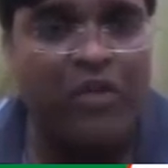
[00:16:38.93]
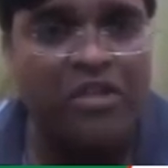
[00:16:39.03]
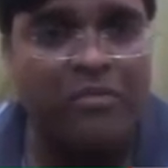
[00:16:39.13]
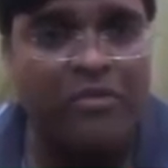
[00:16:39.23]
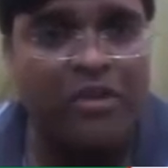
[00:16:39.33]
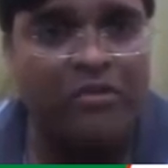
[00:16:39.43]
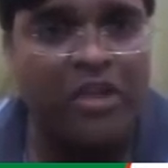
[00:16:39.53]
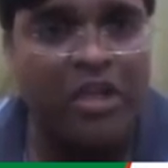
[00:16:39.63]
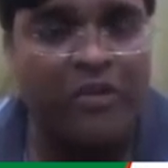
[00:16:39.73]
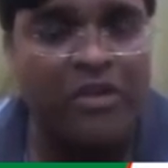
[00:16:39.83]
this
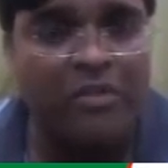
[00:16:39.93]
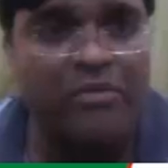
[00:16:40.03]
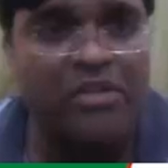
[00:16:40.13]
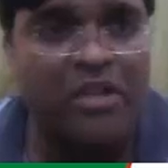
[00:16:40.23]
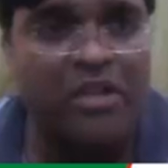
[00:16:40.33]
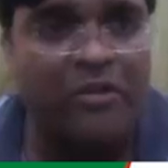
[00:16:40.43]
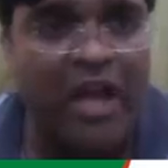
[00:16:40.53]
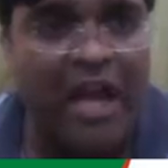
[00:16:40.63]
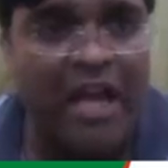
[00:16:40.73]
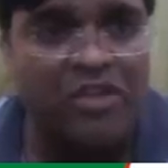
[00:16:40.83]
arrow intersect first
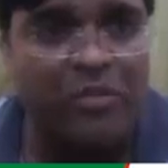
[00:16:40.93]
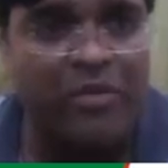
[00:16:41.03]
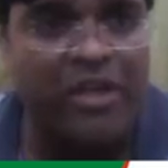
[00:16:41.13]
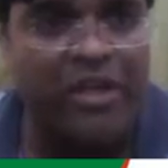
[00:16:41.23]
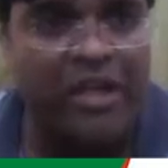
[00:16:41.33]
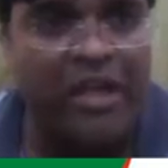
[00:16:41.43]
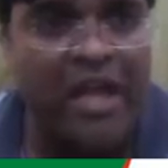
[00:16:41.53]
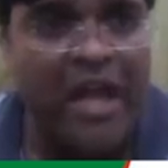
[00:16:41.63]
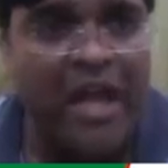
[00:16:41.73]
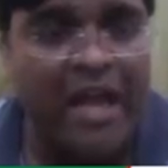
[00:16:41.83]
this curve. So
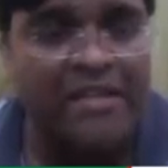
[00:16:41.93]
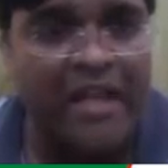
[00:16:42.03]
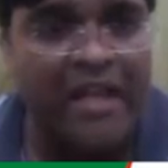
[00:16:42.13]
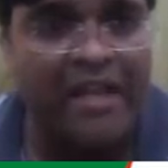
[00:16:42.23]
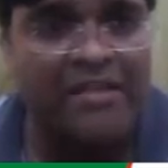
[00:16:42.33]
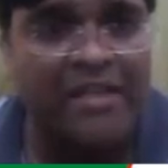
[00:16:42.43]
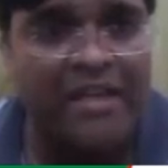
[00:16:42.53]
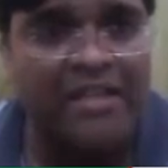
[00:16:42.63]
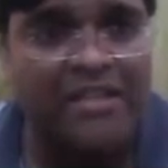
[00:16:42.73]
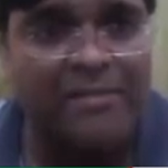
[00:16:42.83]
this equation of
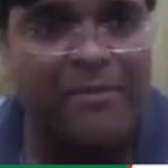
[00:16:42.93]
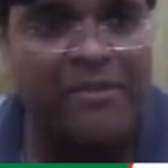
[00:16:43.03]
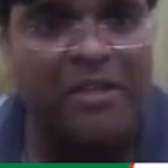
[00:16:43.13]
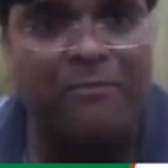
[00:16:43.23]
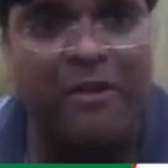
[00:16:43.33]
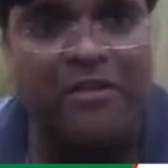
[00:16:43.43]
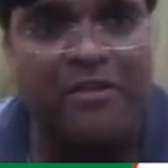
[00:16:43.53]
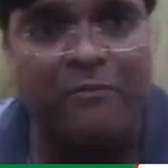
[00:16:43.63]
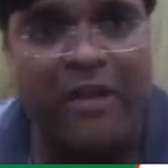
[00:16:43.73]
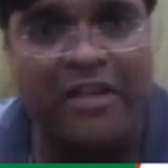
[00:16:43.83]
curve, the equation of this
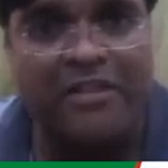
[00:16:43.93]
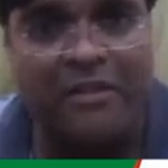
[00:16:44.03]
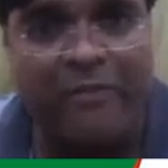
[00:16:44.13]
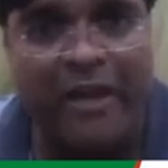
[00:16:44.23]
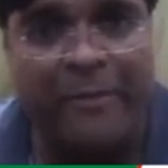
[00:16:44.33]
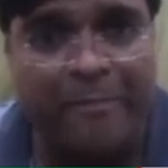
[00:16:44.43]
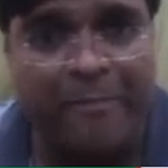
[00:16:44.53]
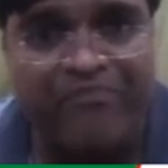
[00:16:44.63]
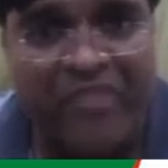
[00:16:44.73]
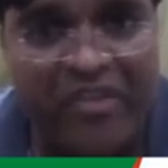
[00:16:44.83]
curve has to be
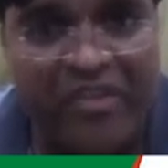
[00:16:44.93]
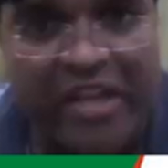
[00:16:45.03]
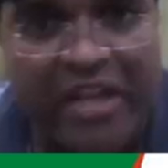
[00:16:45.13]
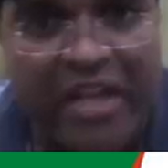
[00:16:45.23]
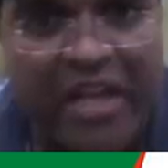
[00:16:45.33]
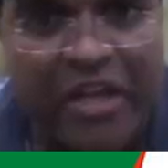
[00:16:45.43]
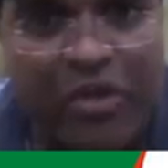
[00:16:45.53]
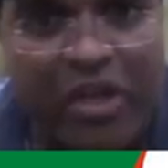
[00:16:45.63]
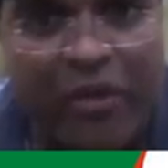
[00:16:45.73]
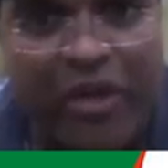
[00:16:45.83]
written as x
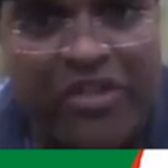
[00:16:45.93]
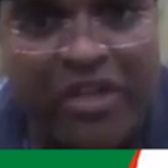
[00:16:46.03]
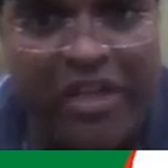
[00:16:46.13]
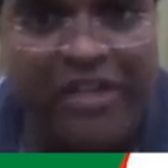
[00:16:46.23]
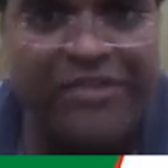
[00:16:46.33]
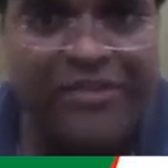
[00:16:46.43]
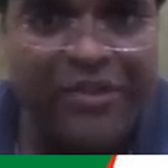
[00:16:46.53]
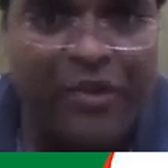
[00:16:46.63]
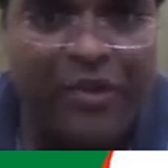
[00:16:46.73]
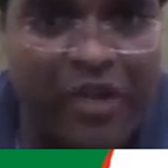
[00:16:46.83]
as an explicit
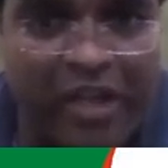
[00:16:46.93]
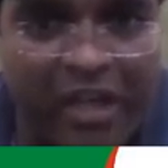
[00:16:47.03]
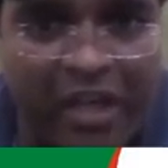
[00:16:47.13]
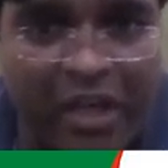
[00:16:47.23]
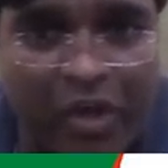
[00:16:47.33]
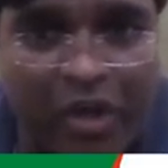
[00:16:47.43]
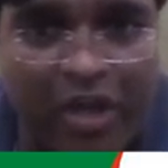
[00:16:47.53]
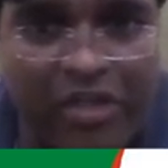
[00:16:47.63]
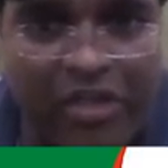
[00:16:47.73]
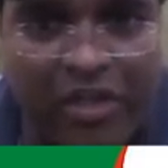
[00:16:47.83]
function of x and
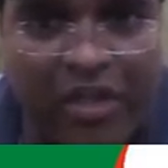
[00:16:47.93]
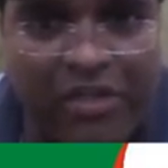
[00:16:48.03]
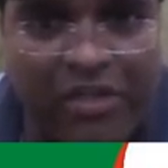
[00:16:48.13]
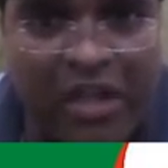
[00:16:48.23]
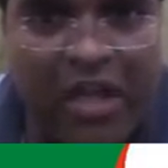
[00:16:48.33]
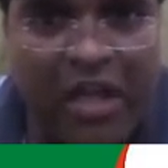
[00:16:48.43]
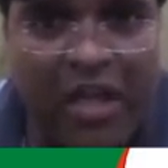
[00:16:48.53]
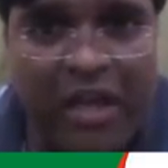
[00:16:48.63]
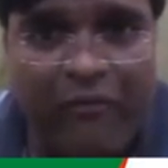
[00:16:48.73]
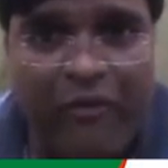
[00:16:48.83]
y. See,
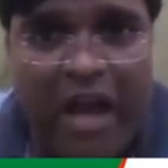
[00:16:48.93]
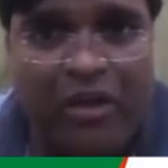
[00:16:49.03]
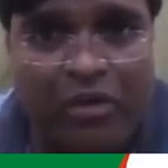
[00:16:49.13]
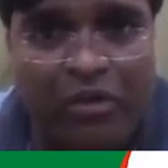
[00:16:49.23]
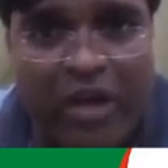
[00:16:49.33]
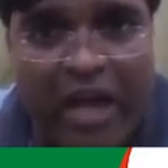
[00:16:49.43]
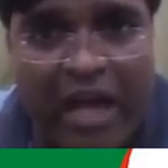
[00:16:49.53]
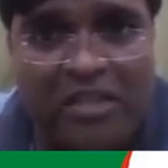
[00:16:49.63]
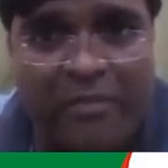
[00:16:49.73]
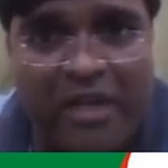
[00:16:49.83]
your equation
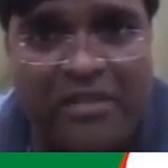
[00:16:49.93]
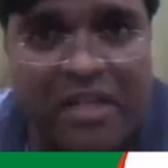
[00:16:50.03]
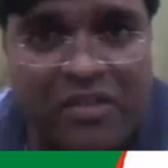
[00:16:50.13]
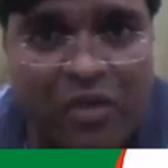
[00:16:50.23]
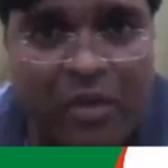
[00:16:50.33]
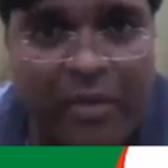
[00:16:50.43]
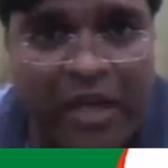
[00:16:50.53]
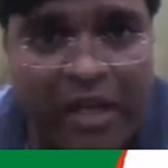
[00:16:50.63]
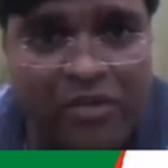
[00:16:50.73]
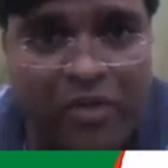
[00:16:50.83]
is over here, your
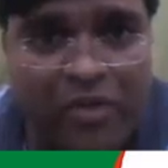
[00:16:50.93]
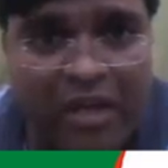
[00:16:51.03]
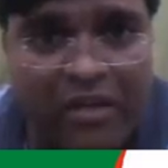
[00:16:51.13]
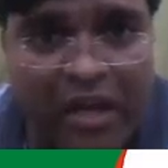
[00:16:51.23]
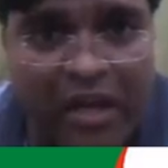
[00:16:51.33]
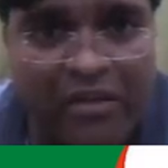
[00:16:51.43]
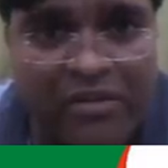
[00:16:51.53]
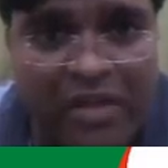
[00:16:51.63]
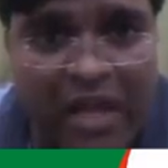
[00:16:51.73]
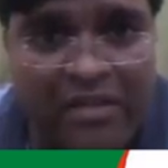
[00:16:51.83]
equation is
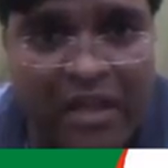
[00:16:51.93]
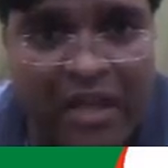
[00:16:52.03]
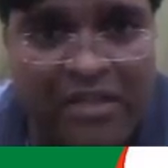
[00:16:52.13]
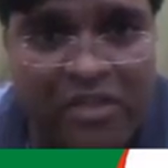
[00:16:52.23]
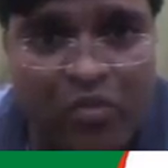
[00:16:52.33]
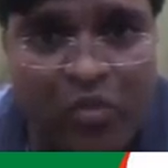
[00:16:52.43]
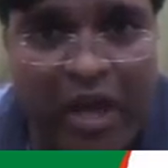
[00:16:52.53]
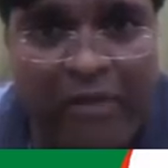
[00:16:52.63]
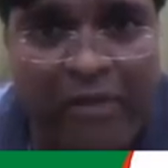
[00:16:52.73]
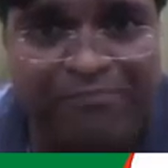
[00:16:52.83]
y equal to
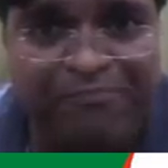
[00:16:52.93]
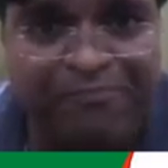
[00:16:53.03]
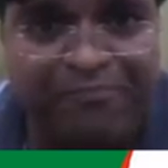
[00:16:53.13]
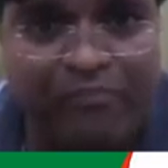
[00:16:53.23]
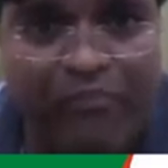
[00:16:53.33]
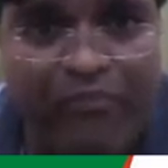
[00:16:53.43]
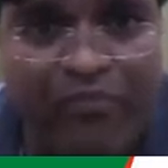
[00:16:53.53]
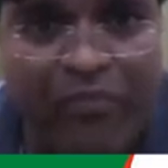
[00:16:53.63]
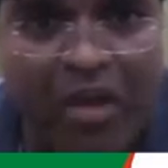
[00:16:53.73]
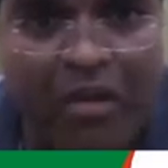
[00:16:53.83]
x minus x square by
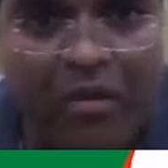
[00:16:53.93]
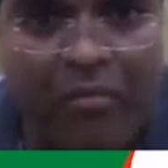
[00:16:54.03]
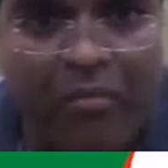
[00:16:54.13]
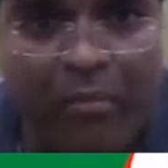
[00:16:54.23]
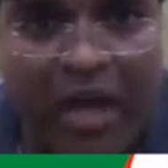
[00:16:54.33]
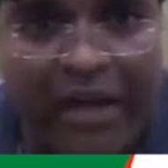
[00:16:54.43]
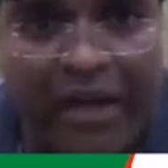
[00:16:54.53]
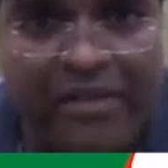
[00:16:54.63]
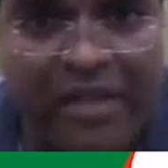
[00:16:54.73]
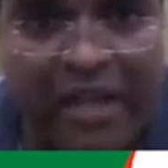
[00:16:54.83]
a. So I can write
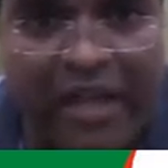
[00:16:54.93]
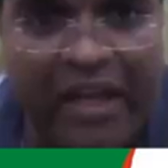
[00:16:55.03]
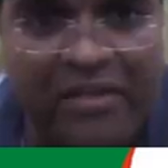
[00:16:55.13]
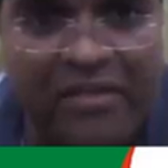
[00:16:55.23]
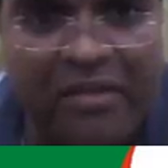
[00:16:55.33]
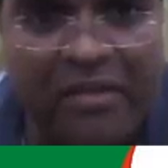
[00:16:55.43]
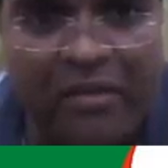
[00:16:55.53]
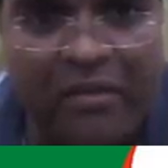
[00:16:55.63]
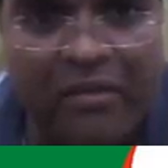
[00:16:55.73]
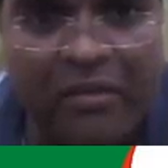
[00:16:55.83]
this as x
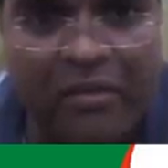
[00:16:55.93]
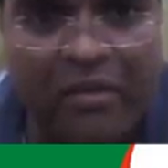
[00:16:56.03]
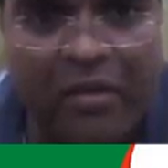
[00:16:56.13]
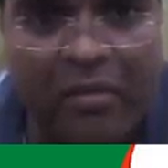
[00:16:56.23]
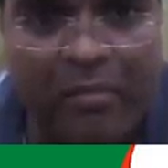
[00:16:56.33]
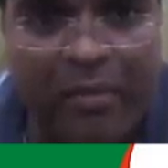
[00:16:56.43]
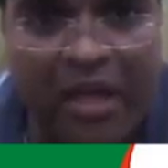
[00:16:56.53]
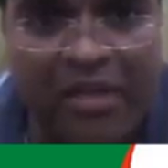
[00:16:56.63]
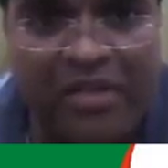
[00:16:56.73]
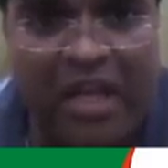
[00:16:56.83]
square
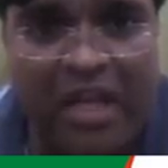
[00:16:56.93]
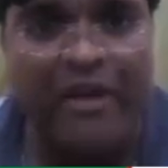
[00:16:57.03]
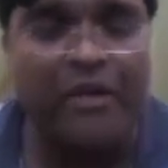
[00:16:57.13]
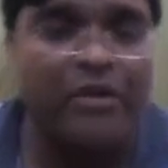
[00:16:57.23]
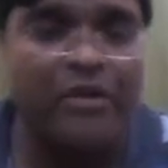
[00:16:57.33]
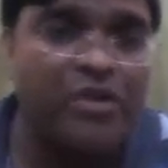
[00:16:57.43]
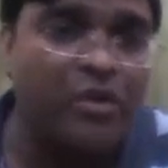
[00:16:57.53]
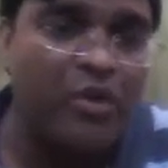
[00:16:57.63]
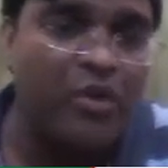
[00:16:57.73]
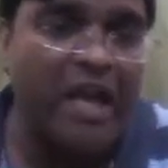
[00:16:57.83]

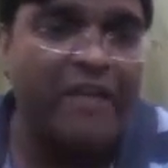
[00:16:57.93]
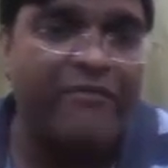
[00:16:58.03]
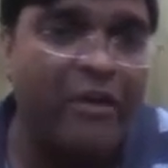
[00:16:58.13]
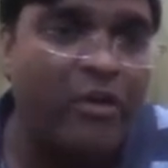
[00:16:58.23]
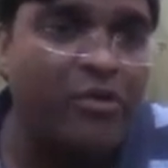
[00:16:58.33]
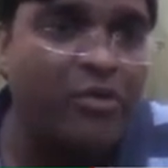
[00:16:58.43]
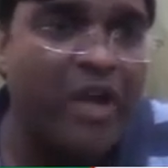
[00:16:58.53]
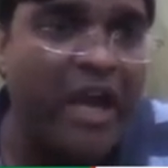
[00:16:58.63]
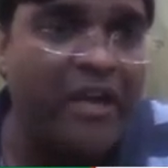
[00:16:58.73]
minus ax